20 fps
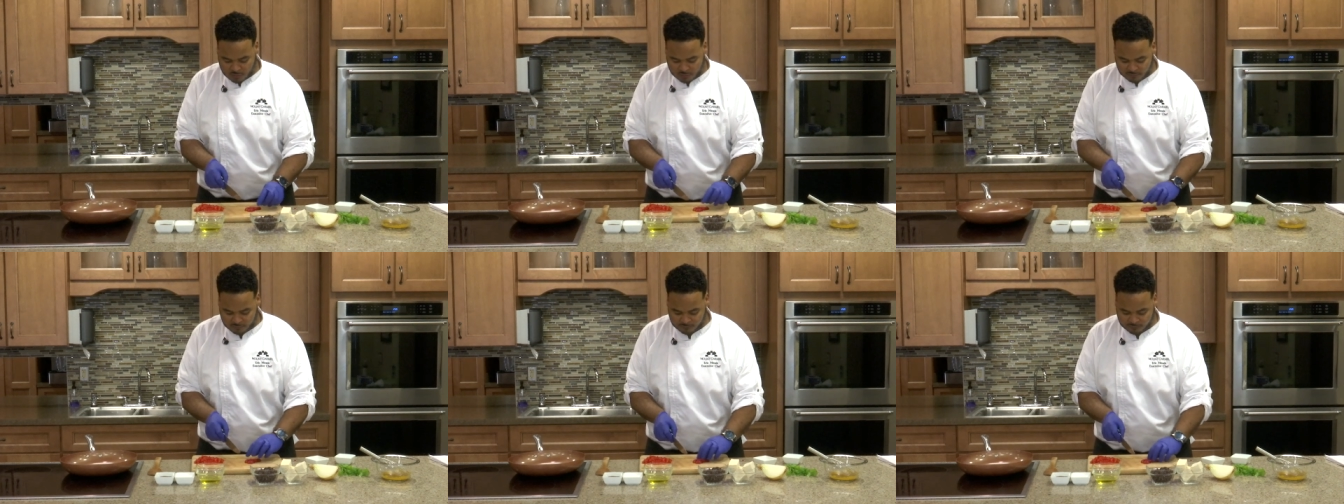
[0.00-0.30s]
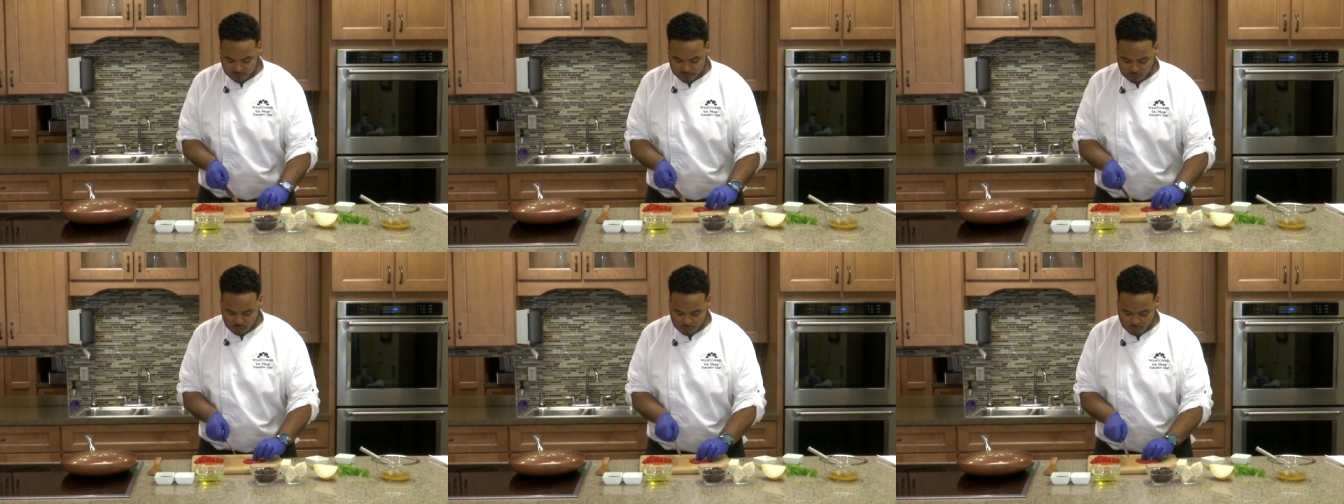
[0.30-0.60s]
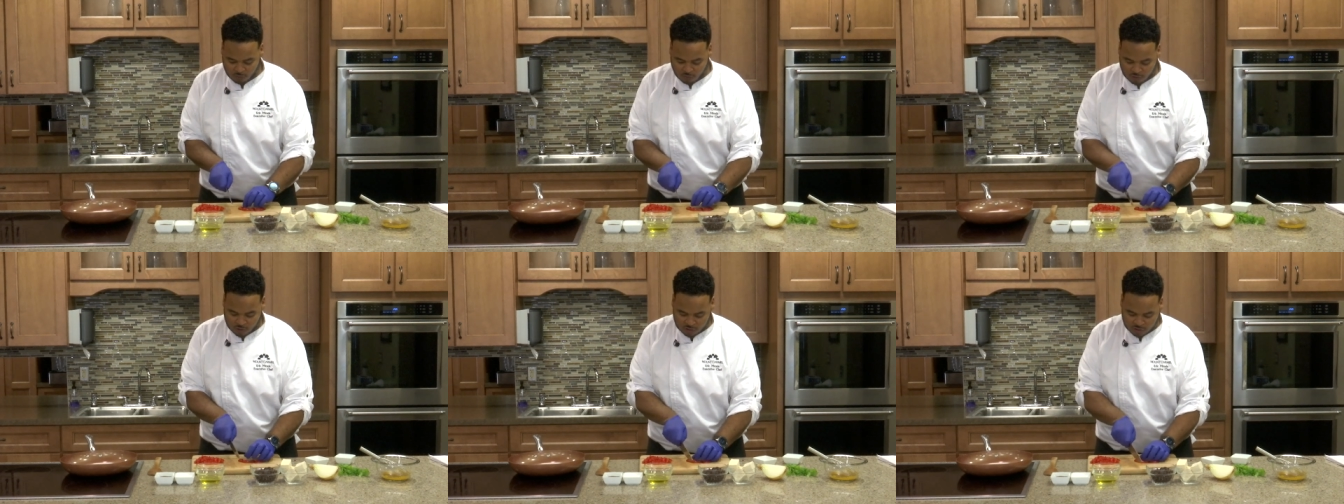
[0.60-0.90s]
Few
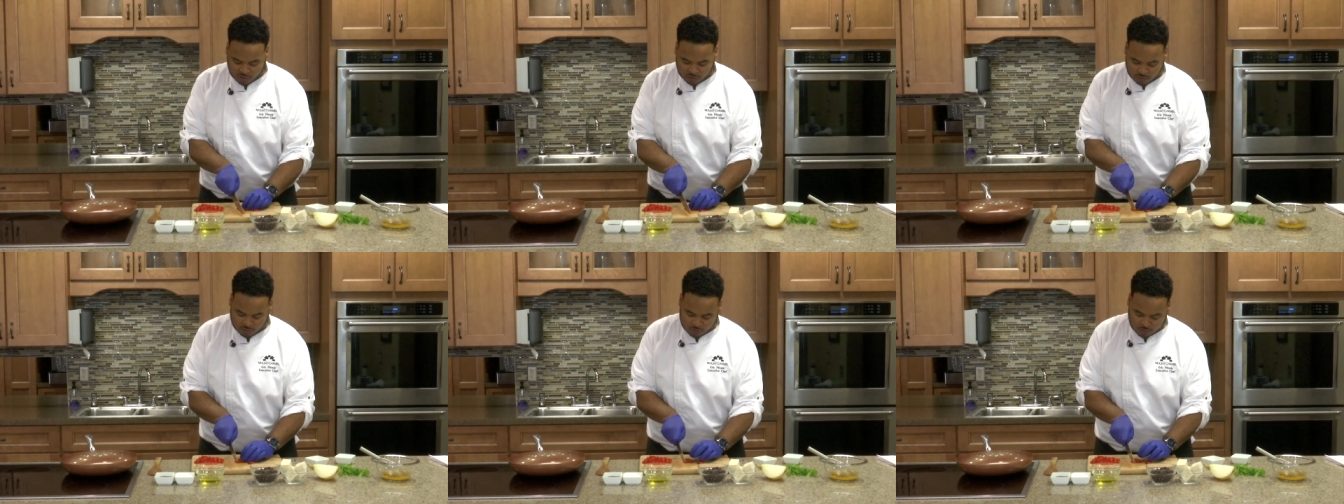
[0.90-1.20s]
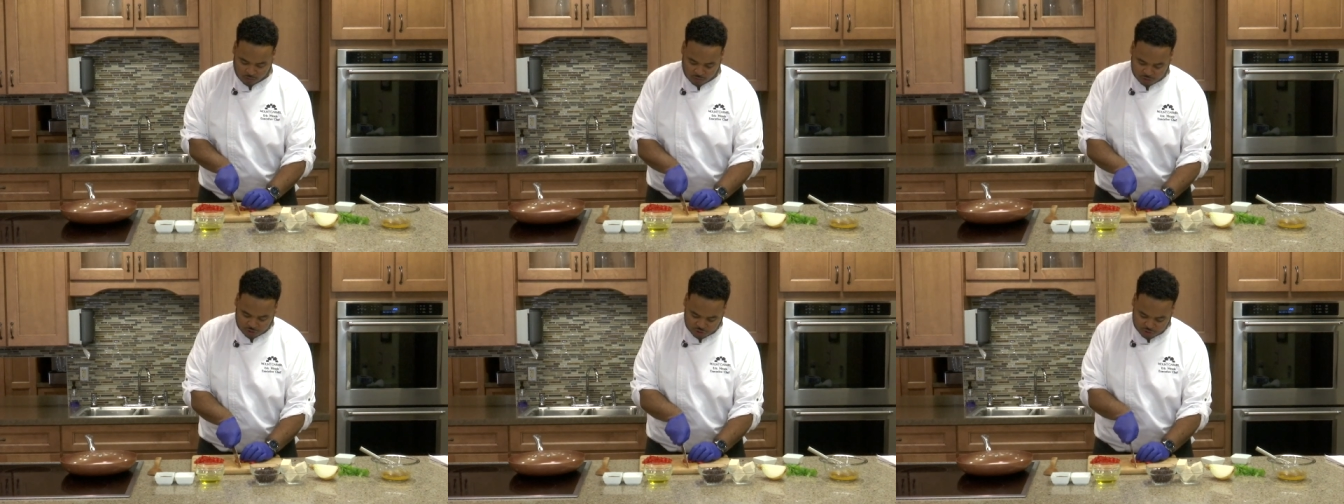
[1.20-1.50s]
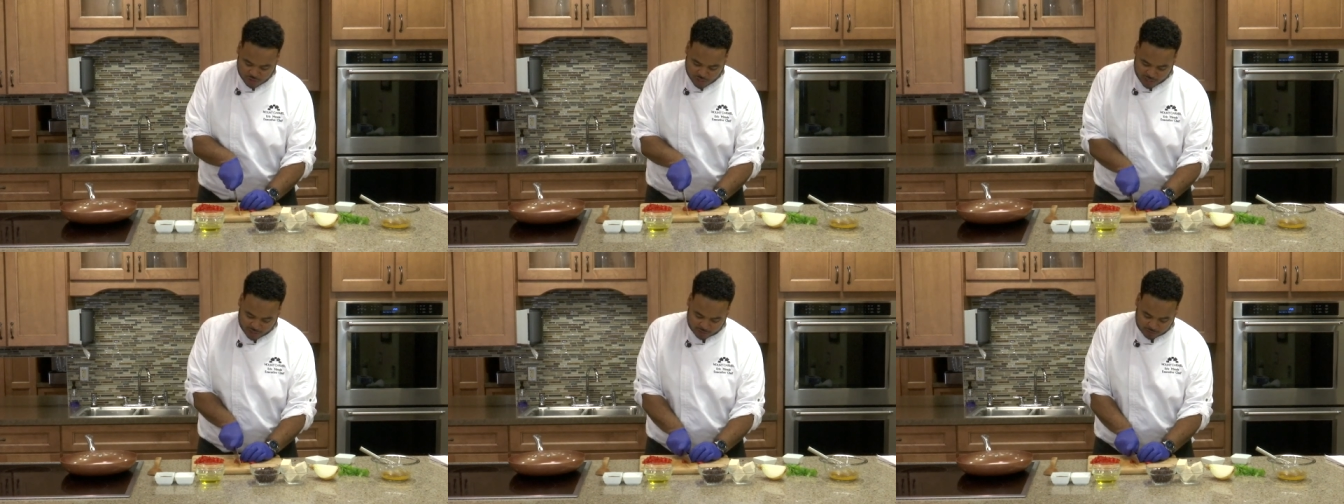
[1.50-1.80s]
more little
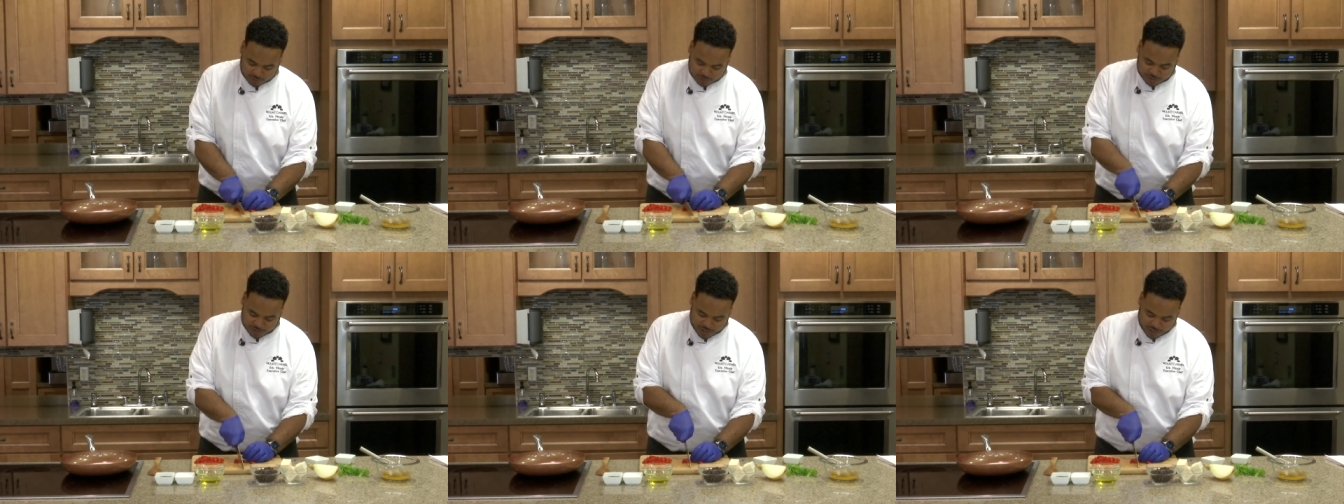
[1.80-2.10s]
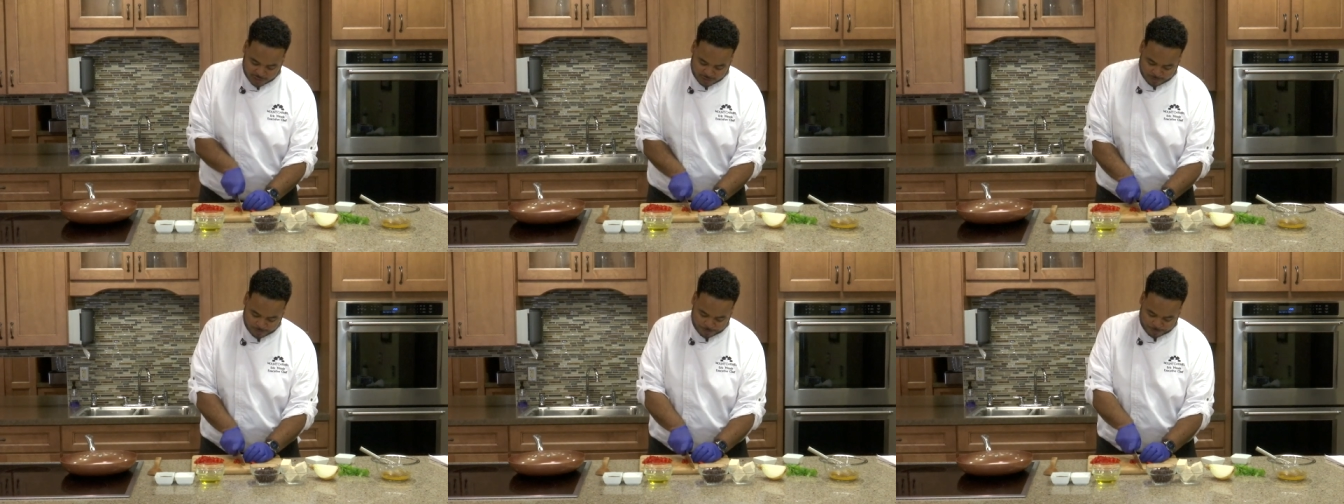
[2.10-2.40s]
stragglers here.